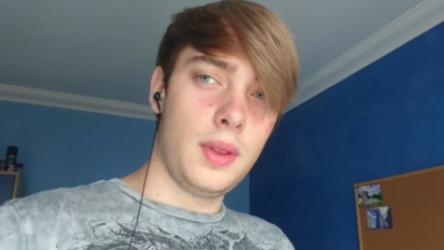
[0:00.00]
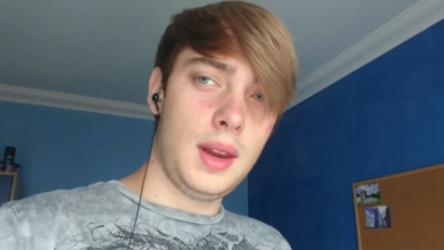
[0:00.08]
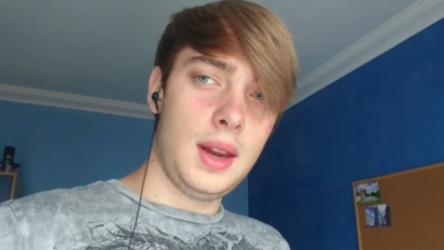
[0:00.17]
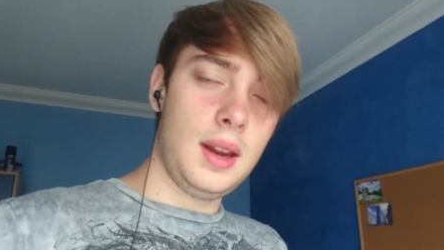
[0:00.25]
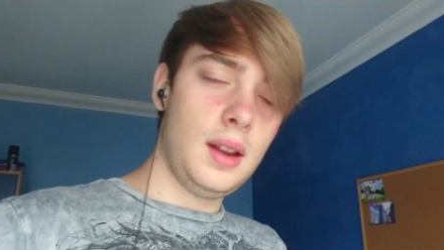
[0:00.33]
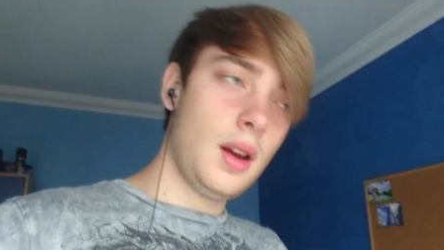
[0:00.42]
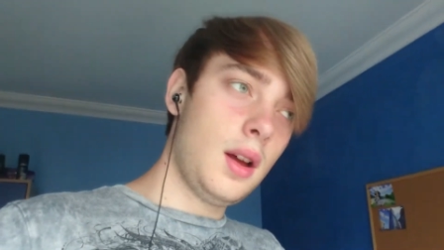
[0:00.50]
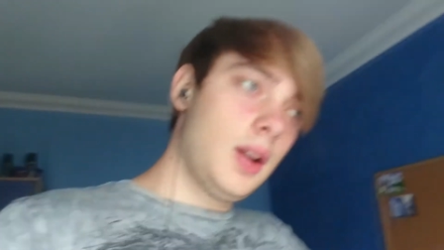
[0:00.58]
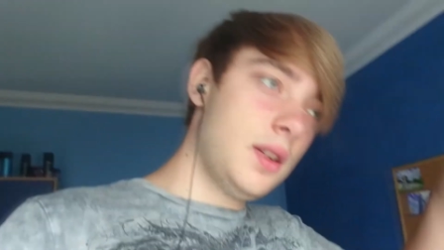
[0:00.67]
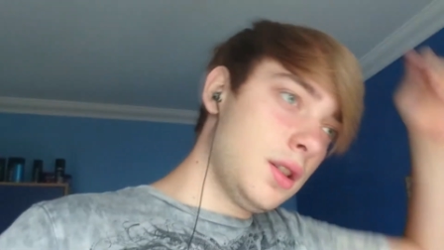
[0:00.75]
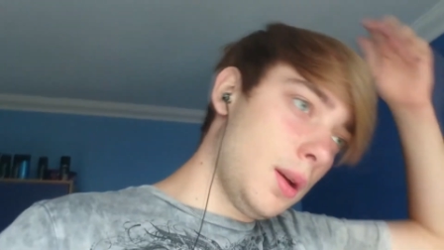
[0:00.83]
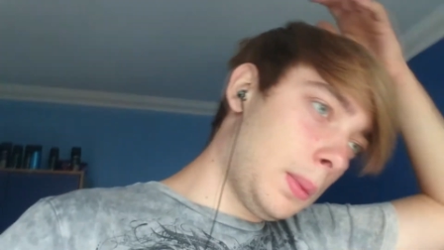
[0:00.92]
the uh,
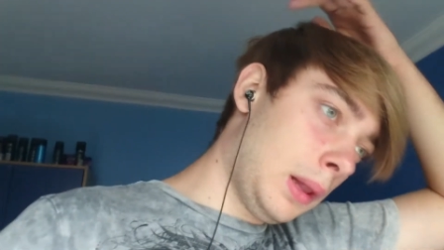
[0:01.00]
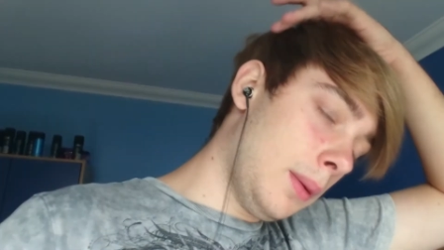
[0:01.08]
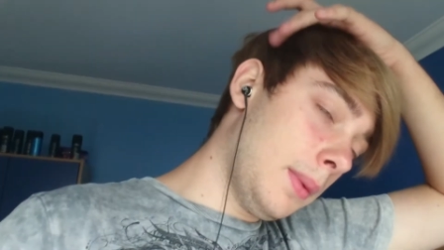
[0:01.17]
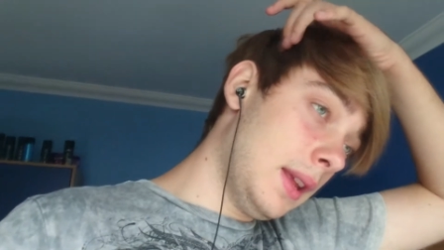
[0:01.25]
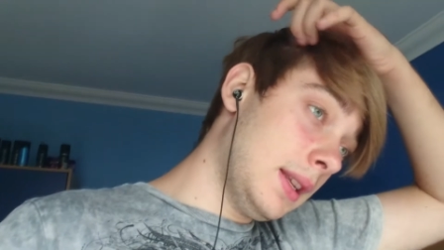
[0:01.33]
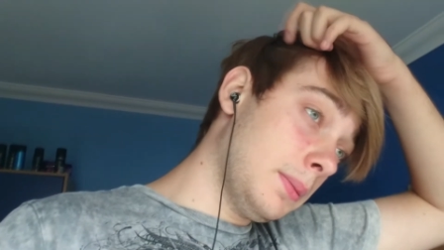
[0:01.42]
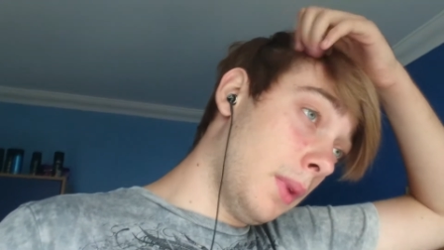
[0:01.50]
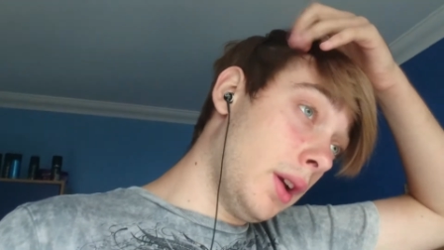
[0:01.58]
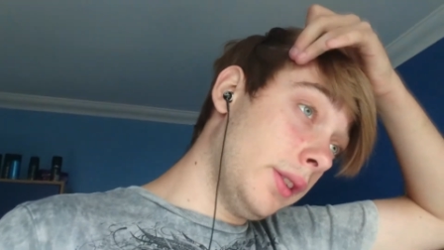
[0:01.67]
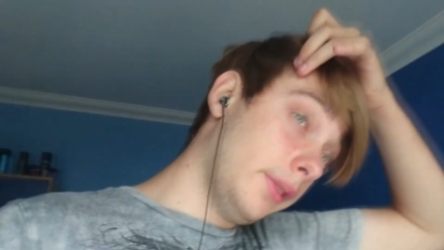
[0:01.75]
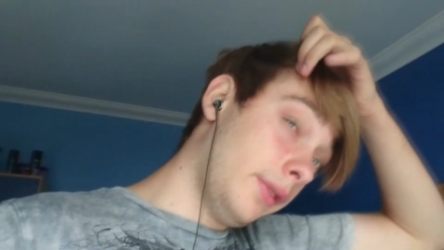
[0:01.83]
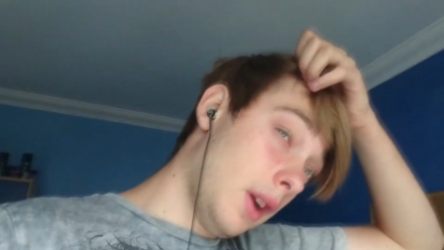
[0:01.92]
Derp Club is
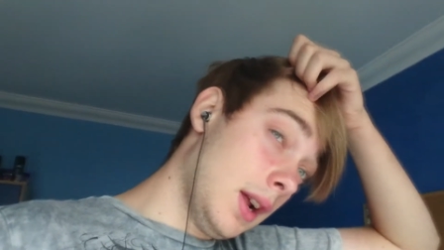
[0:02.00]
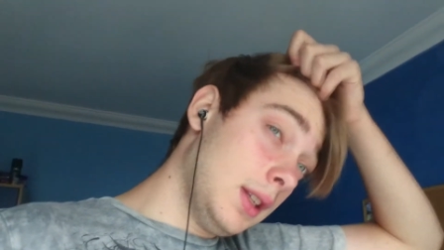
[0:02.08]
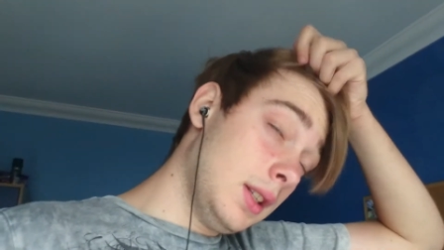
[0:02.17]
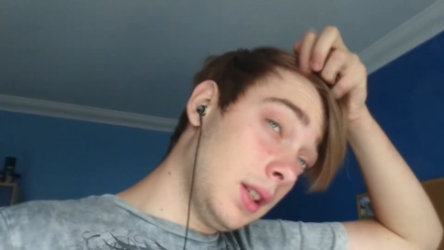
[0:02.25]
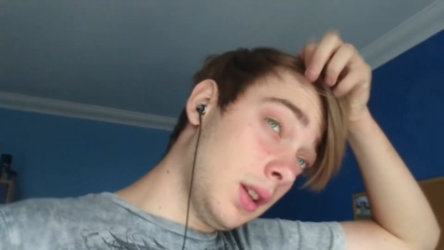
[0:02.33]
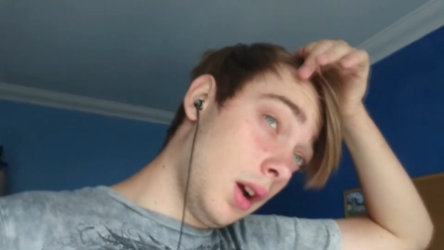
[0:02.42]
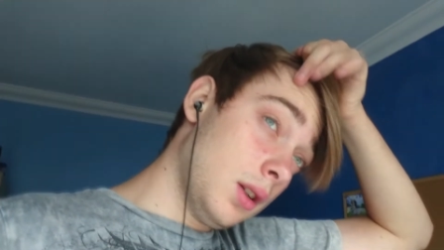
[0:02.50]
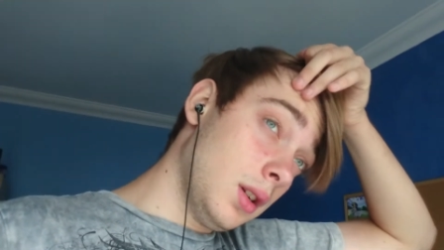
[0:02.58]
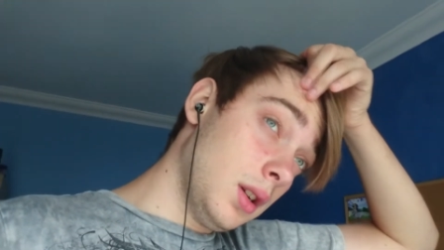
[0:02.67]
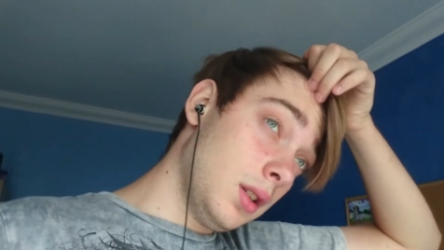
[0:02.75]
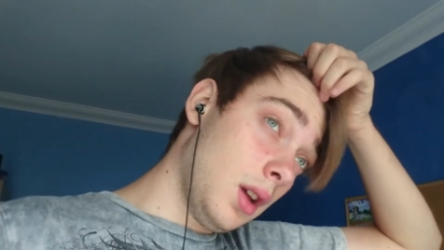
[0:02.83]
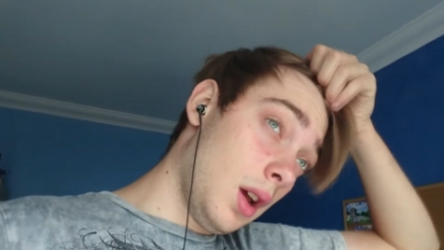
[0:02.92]
my friend's kind
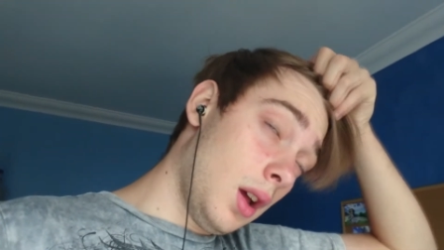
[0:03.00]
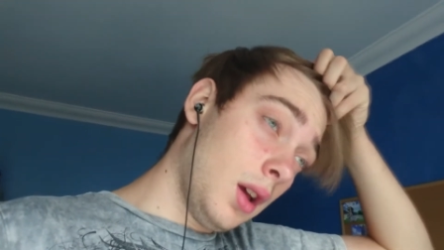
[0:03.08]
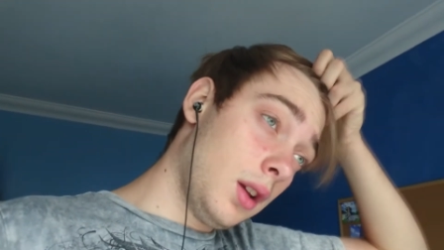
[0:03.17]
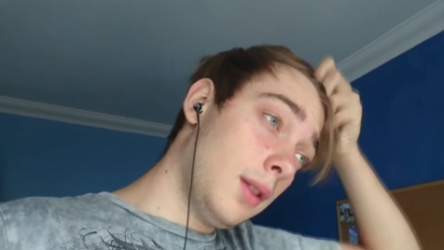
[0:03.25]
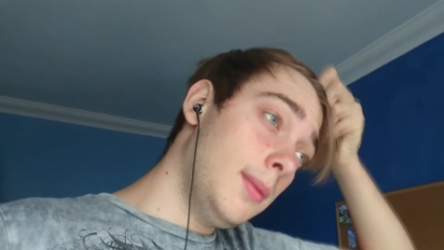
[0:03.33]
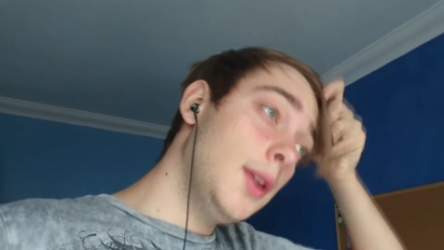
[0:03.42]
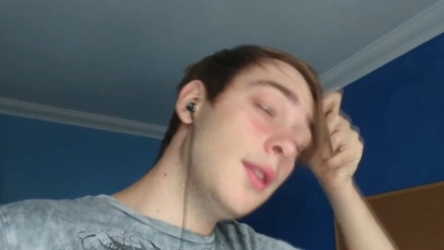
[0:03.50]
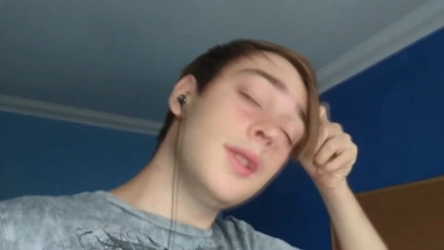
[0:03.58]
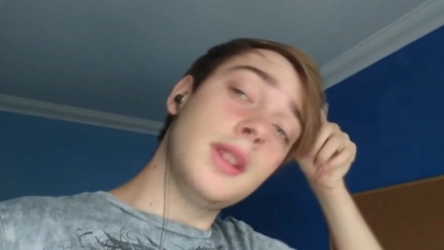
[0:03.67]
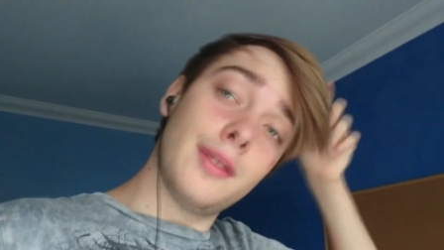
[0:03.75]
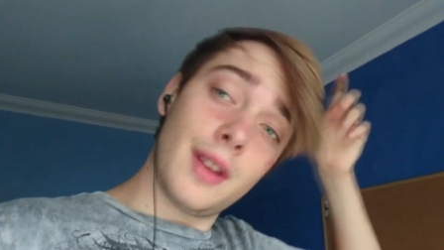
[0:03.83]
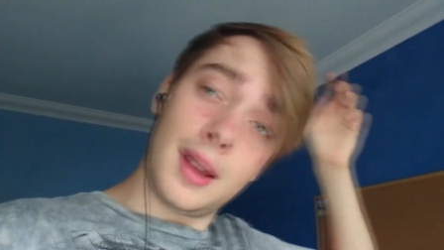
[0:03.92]
of uh,
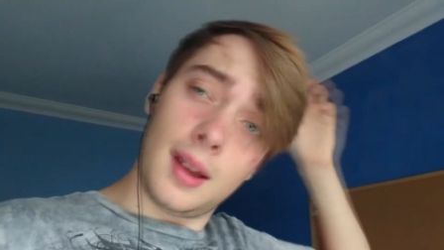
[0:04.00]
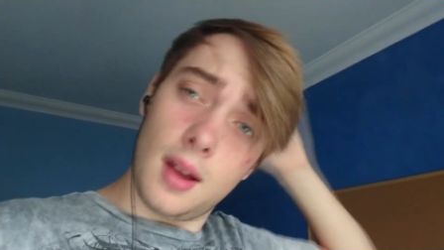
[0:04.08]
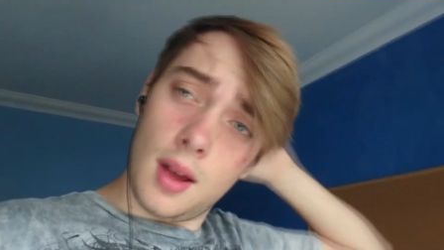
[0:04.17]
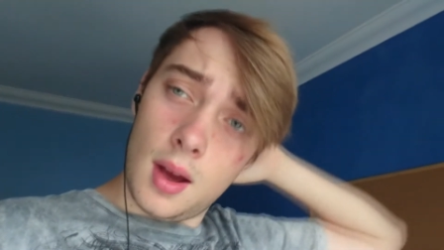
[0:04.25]
community thing.